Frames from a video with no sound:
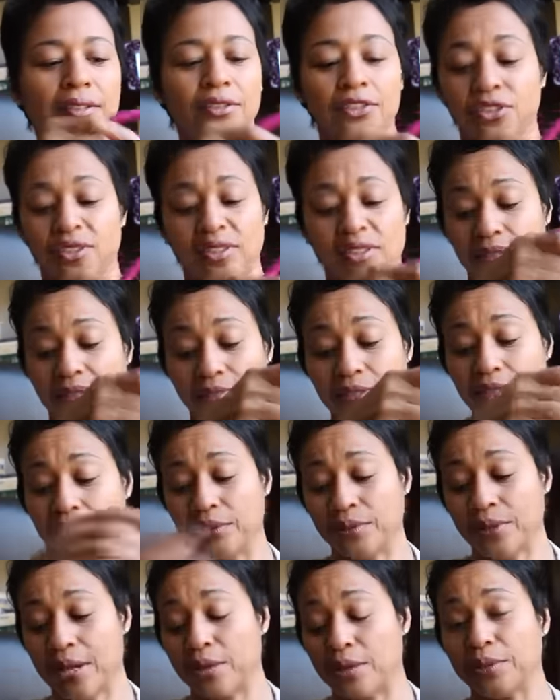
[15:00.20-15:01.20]
just, you
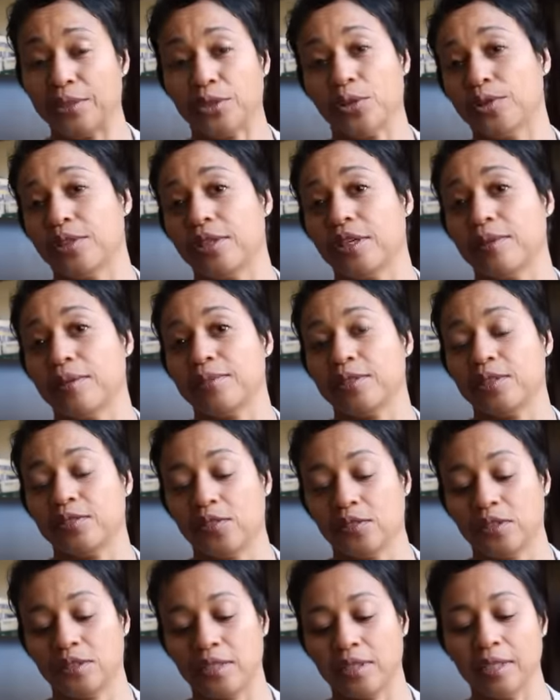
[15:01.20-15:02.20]
know, how it's holding up as
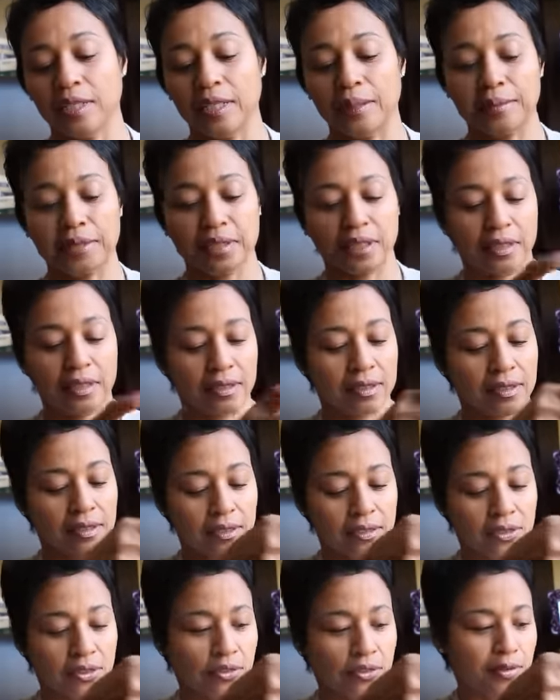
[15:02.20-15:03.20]
far as the lambskin is
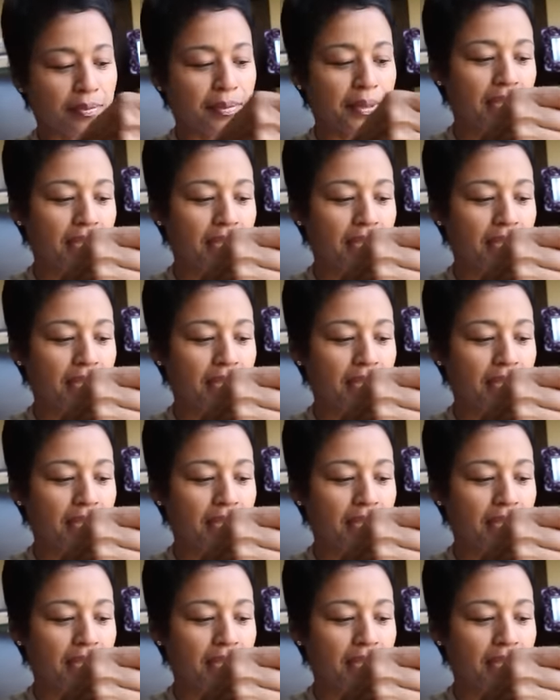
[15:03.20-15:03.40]
concerned.